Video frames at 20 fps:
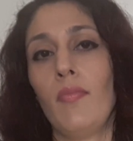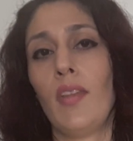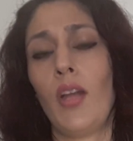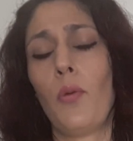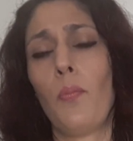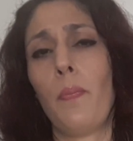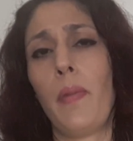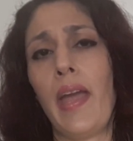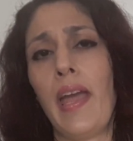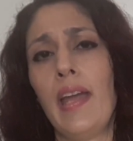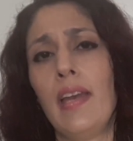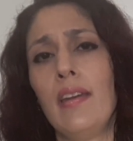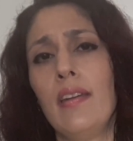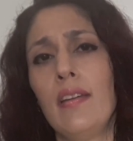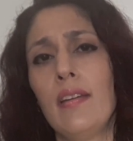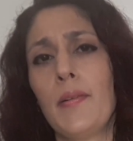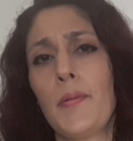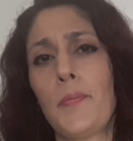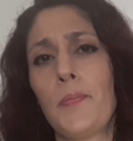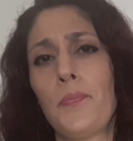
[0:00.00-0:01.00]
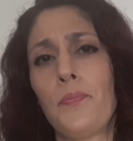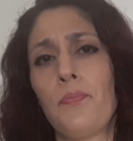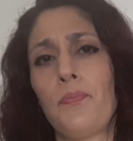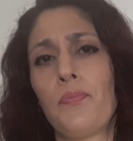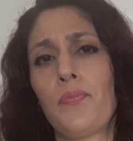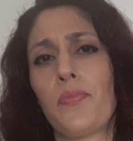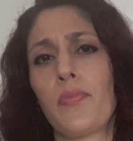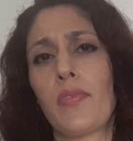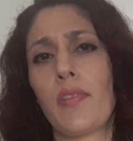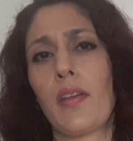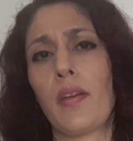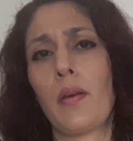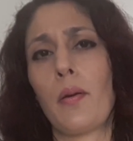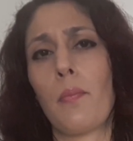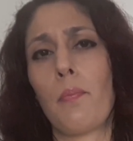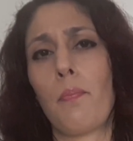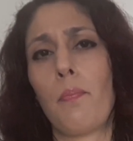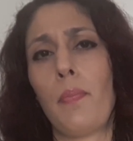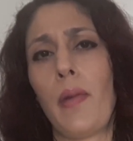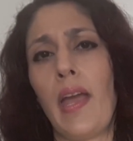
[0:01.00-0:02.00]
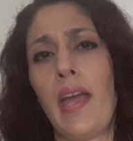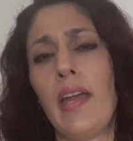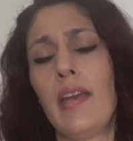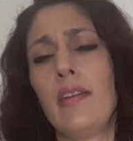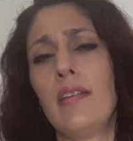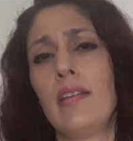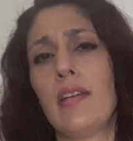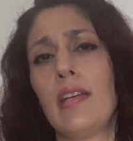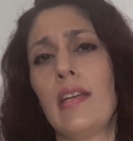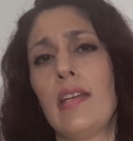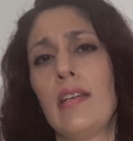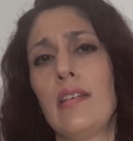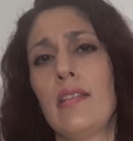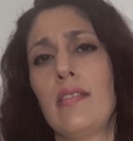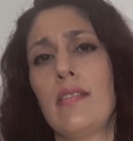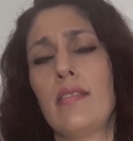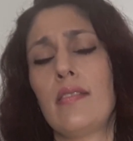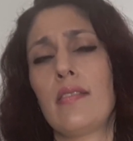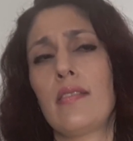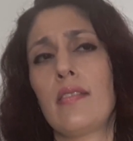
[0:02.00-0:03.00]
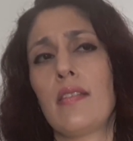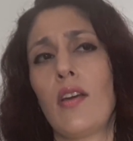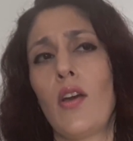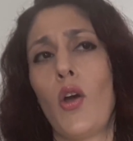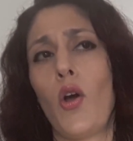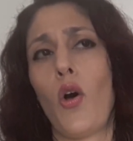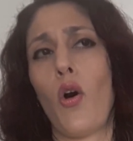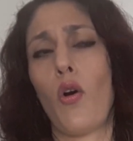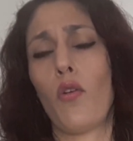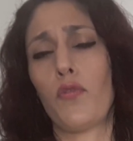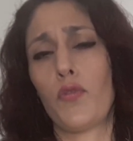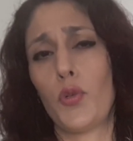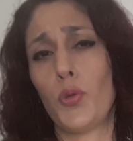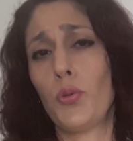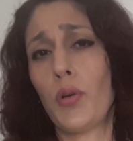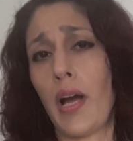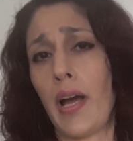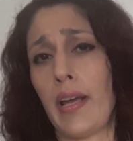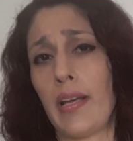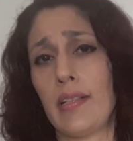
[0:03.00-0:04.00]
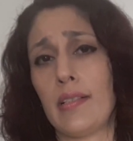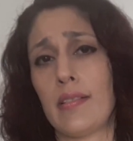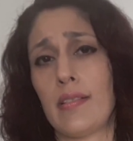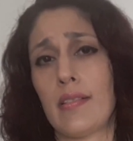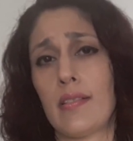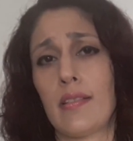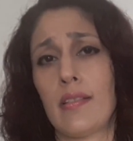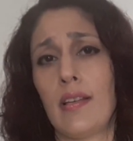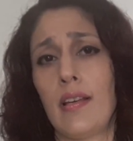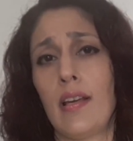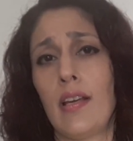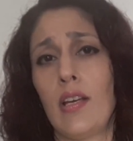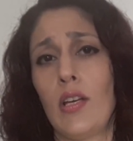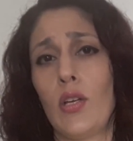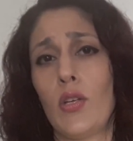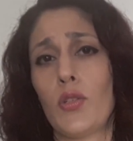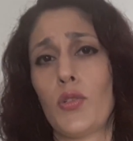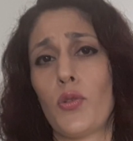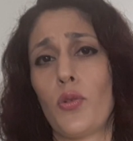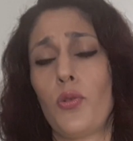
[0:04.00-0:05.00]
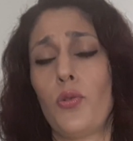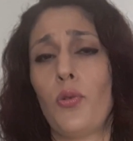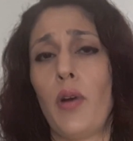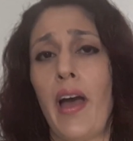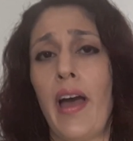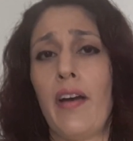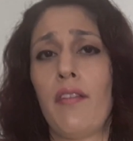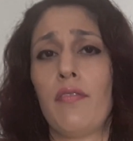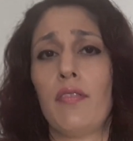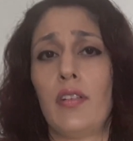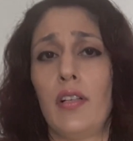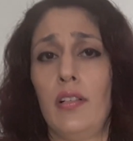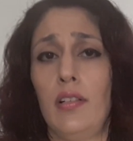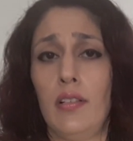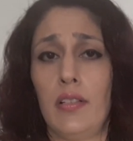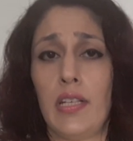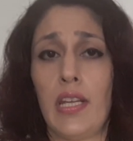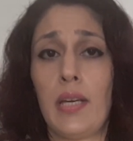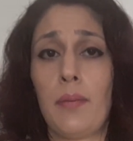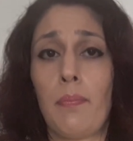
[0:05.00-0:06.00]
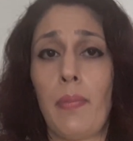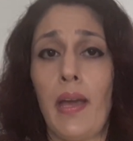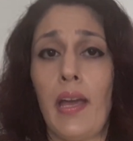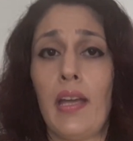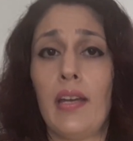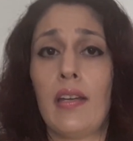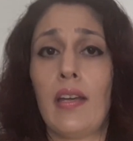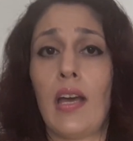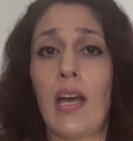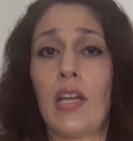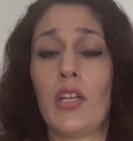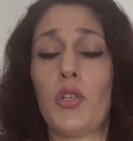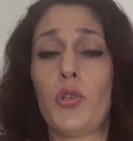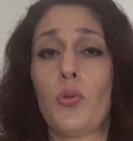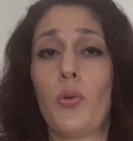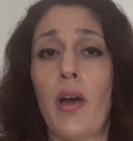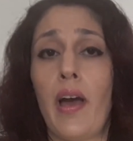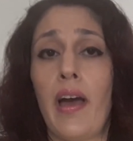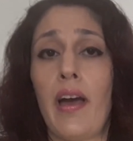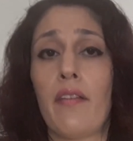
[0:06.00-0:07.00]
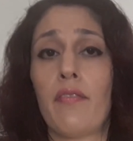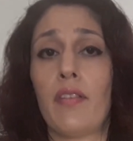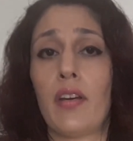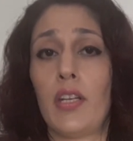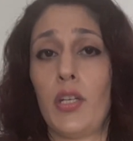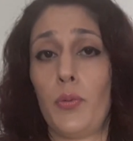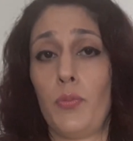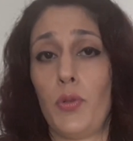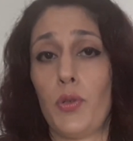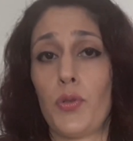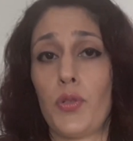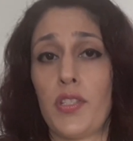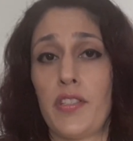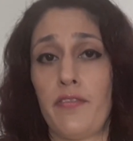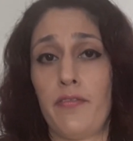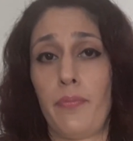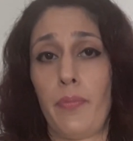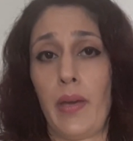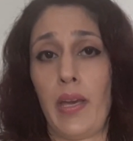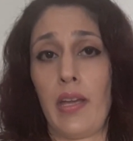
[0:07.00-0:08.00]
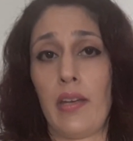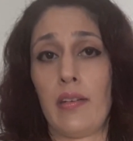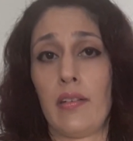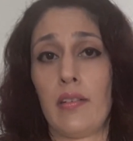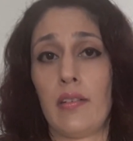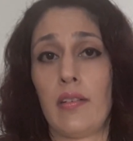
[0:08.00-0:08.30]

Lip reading: Now, pain is of two kinds. So you have a learning pain and you have an abusive pain.